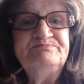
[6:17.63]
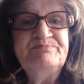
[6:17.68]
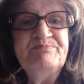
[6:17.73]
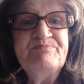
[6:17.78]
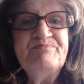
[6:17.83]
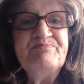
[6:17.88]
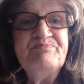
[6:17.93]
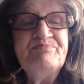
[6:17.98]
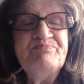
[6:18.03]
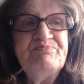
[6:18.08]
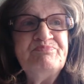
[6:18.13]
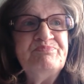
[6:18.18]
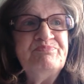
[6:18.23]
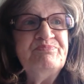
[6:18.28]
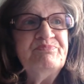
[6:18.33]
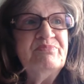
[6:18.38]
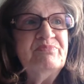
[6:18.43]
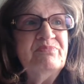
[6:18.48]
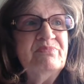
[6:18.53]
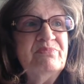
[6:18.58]

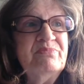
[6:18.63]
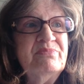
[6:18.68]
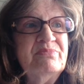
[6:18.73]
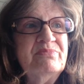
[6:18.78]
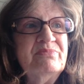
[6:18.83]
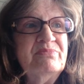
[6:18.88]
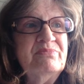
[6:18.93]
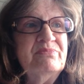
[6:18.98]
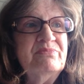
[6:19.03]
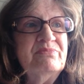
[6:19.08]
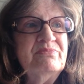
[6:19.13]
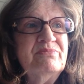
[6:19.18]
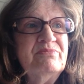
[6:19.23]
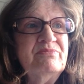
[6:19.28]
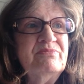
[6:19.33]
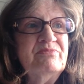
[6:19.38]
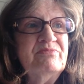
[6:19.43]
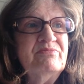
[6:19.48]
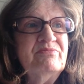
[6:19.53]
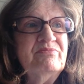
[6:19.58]

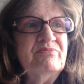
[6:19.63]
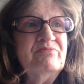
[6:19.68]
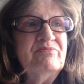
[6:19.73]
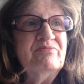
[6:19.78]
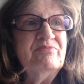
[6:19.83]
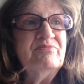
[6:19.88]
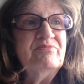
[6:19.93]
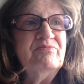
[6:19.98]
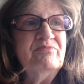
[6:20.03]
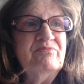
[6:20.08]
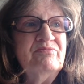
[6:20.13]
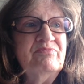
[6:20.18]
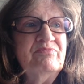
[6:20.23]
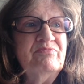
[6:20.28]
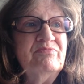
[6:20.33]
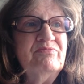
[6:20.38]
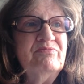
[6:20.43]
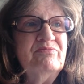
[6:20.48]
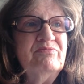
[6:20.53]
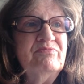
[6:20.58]

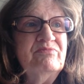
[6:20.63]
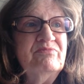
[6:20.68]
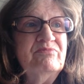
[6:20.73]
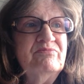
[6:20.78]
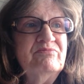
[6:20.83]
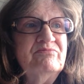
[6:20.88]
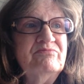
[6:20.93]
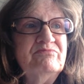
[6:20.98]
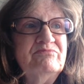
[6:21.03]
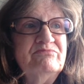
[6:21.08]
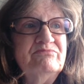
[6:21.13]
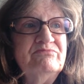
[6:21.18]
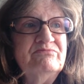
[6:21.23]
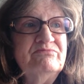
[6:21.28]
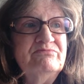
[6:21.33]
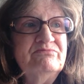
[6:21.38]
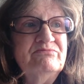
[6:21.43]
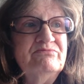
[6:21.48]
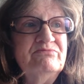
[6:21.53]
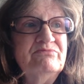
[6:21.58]

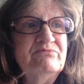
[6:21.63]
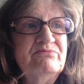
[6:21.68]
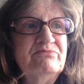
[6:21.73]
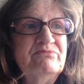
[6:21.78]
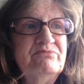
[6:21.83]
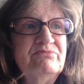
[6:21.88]
Nothing is said.